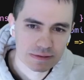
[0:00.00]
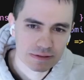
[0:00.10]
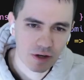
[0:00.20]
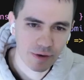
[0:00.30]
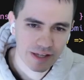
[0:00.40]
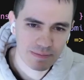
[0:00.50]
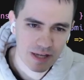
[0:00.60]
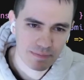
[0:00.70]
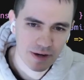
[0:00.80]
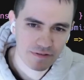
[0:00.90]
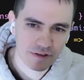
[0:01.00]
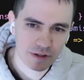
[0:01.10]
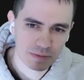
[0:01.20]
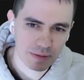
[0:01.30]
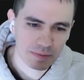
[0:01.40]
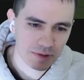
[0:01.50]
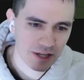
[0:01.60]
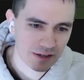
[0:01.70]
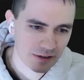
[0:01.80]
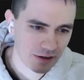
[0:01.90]
Oh, it can be a buffer, blah, blah,
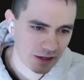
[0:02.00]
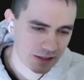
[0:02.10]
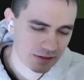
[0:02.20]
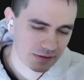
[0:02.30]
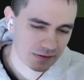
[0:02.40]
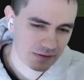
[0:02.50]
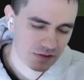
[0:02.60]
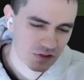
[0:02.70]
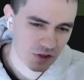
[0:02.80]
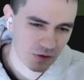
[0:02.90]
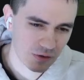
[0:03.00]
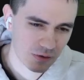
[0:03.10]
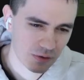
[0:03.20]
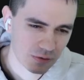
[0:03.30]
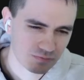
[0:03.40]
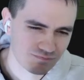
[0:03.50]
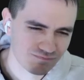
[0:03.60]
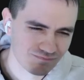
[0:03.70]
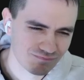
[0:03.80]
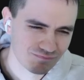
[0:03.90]
blah. All right. So
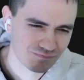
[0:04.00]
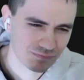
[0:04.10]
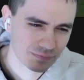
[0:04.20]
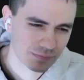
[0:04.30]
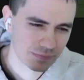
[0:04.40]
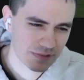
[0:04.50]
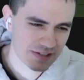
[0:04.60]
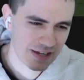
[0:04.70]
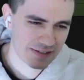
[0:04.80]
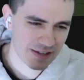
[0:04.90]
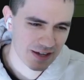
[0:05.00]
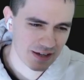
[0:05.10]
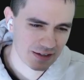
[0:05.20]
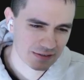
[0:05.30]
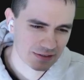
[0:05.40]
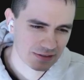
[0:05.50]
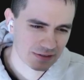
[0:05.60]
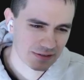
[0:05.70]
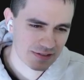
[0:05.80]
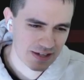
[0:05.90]
this has
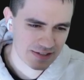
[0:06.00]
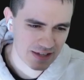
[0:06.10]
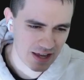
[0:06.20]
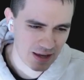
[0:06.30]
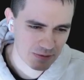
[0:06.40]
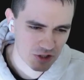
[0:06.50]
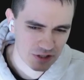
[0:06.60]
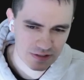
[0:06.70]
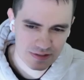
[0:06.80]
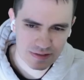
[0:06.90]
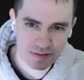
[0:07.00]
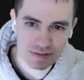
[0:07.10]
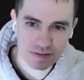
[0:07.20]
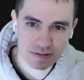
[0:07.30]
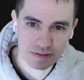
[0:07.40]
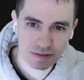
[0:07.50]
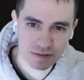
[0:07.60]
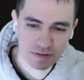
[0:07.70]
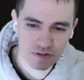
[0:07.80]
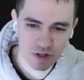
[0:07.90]
options. Let's see.
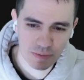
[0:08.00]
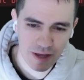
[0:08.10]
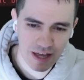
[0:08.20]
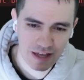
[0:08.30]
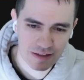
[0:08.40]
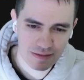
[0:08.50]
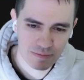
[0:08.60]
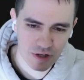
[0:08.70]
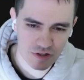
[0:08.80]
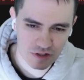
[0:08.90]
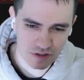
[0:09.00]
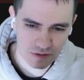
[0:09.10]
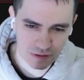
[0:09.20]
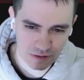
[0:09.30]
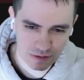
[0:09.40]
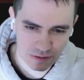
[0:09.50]
Dir path, project.dir,